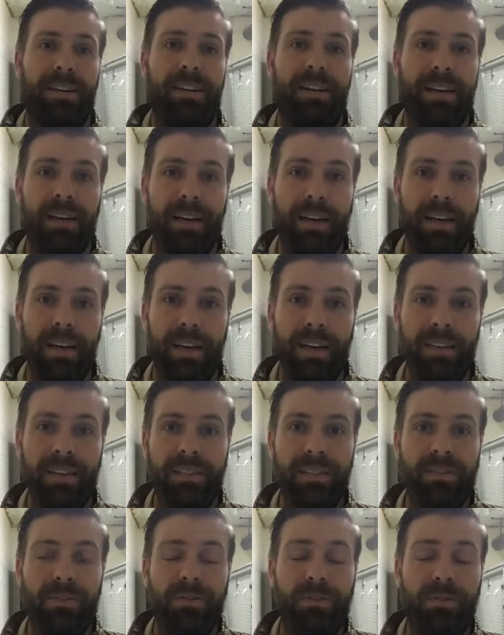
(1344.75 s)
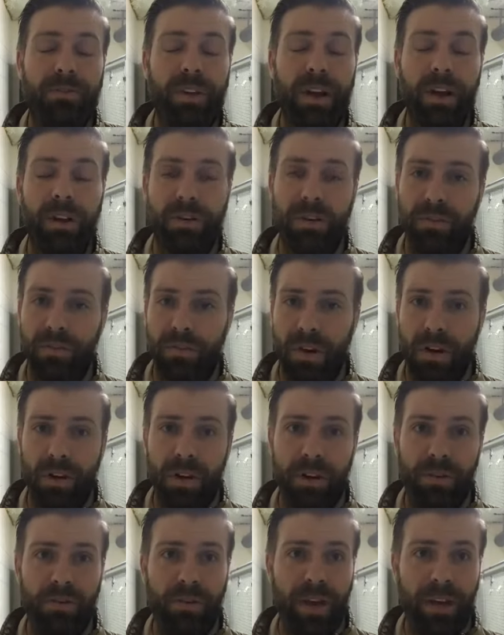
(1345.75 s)
Uh, and it's a very, very
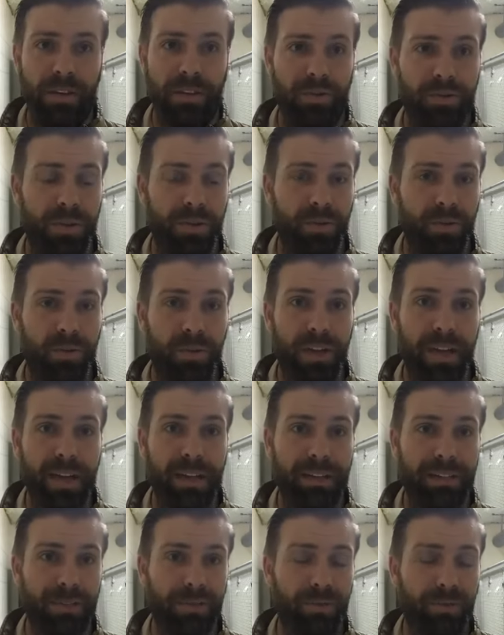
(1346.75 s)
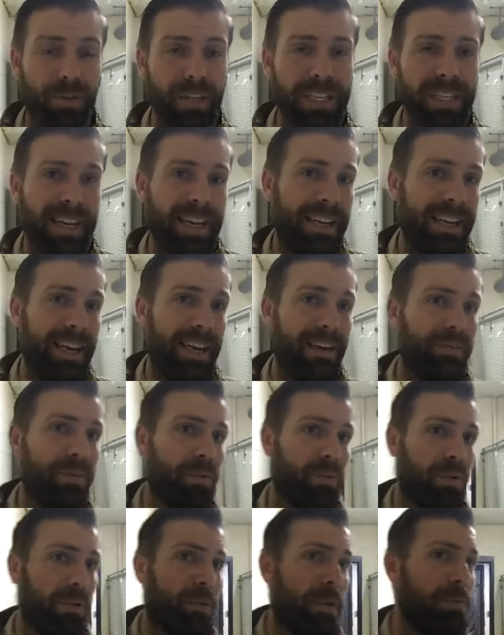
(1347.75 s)
effective tool and it's free and every
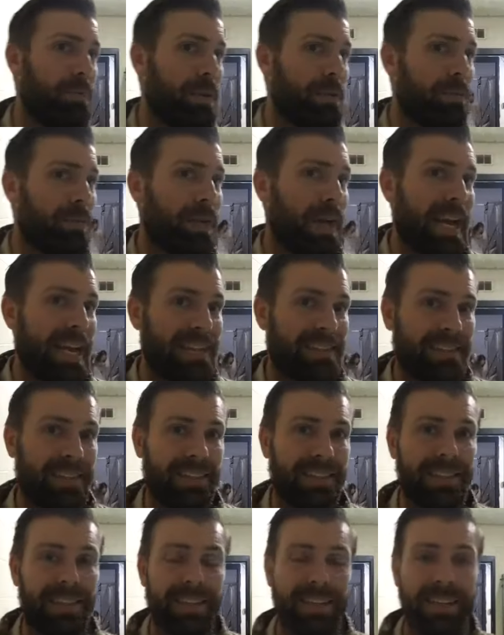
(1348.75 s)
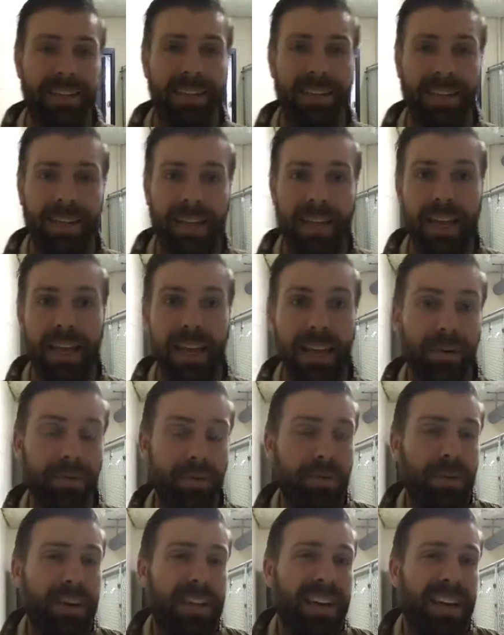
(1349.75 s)
one of my people has it uh, and
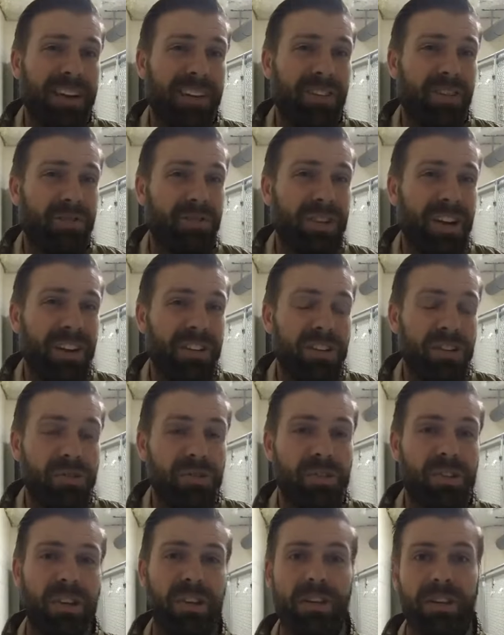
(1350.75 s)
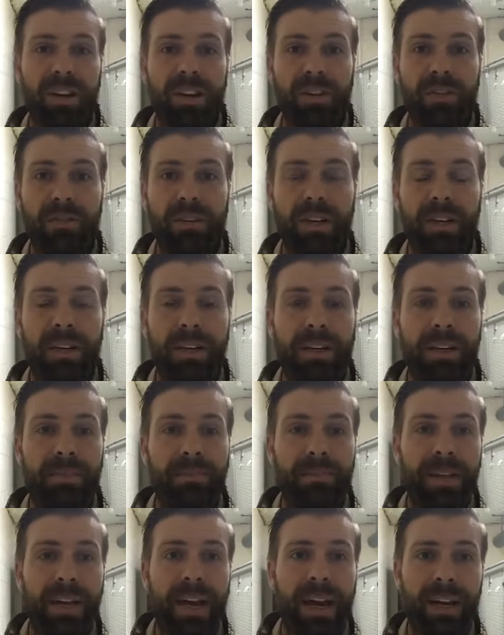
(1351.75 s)
everybody kind of knows how to use it, you know. Uh,
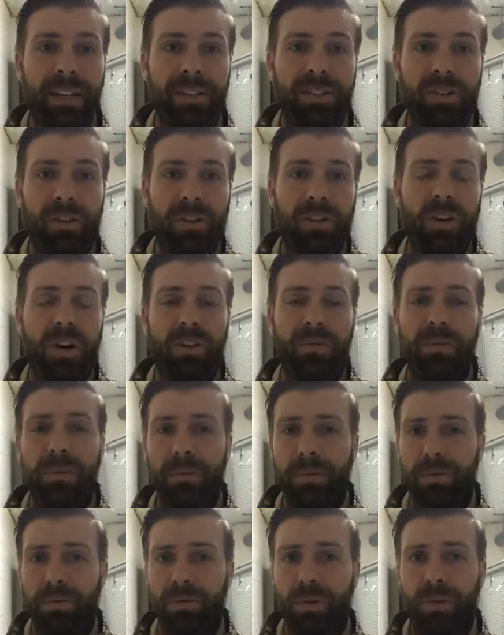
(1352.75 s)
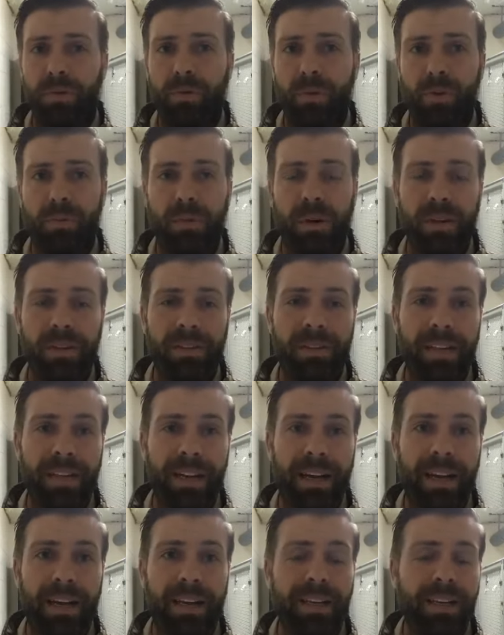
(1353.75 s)
I started off maybe three or four months and
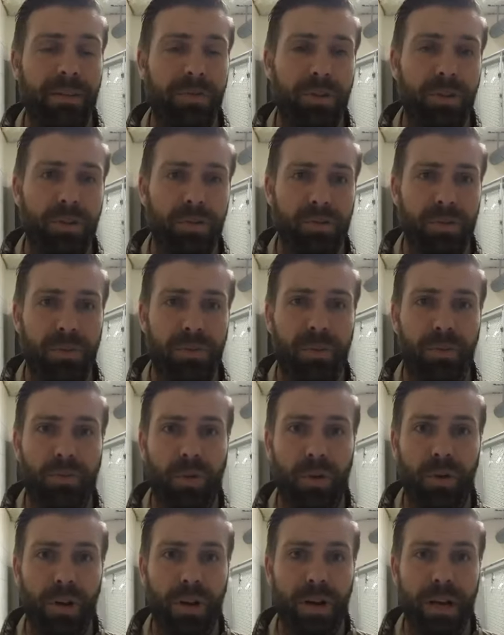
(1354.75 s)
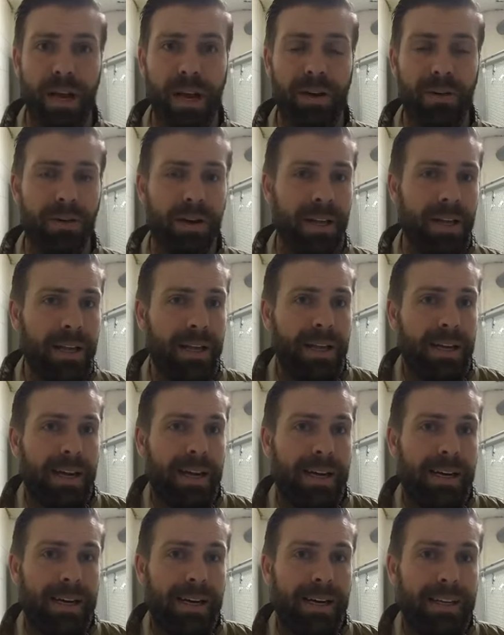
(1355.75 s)
I had never used it before and now
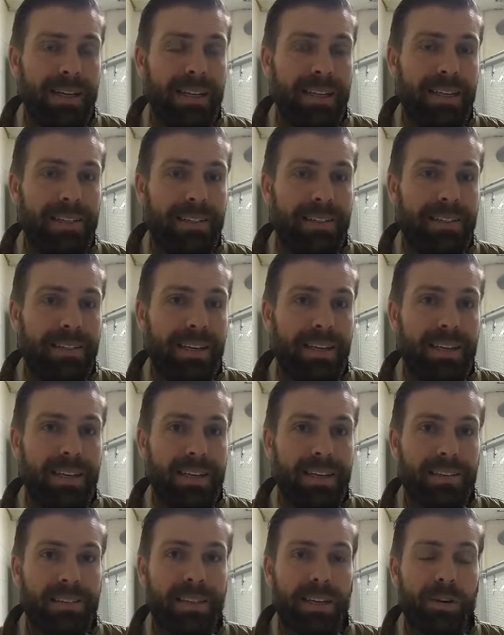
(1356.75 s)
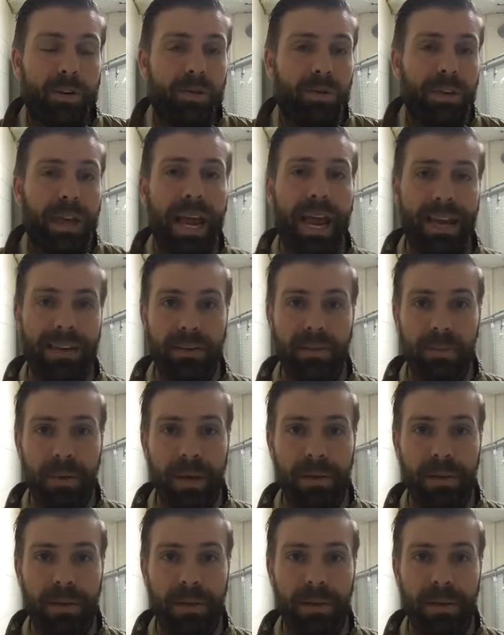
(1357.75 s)
uh, it's, uh, it's like old hat to